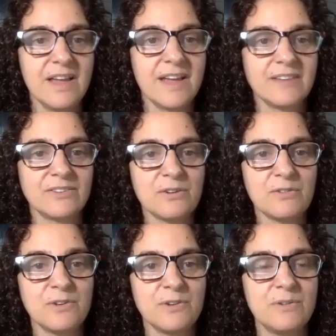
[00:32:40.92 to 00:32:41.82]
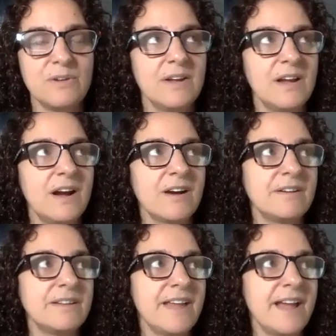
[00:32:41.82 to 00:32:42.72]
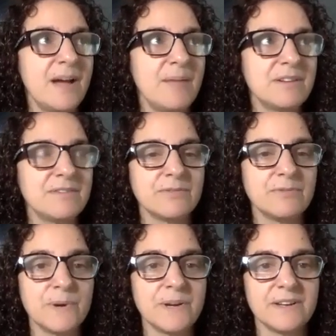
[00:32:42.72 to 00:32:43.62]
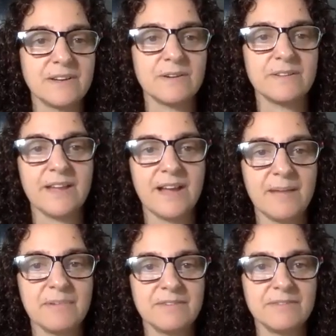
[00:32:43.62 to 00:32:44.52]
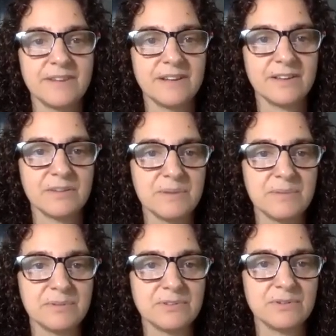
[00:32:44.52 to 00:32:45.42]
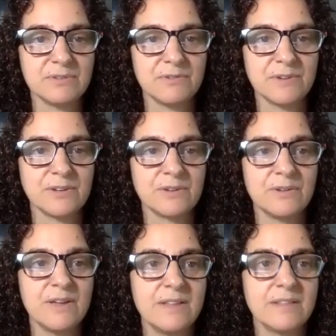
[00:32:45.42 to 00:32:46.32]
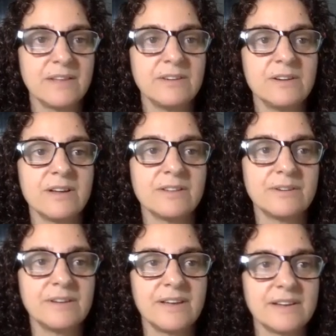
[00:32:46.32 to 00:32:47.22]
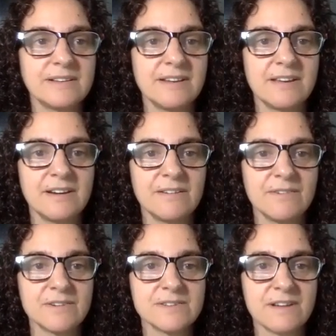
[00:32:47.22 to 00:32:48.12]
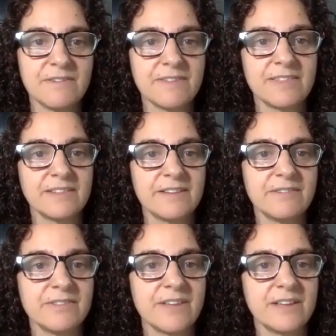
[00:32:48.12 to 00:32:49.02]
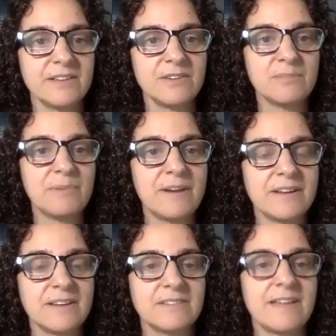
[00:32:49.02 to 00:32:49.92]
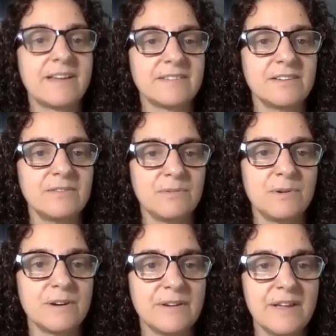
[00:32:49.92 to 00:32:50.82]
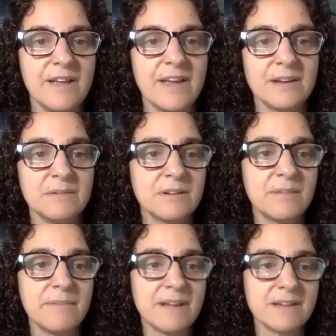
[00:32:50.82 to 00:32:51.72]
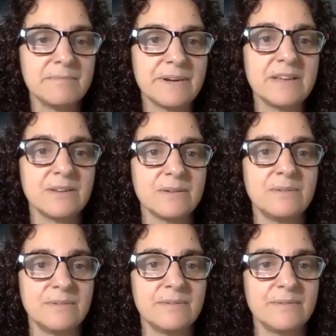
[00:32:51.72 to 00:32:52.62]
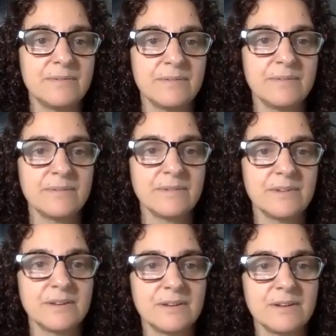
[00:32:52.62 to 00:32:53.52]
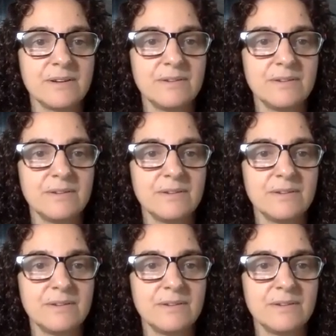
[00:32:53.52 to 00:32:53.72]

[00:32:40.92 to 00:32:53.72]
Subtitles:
And so if you are in the habit of avoiding or in the habit of letting other people do it for you, then you're not learning how to take care of yourself at the level that your body is asking for. And it will come back and bite you, you know.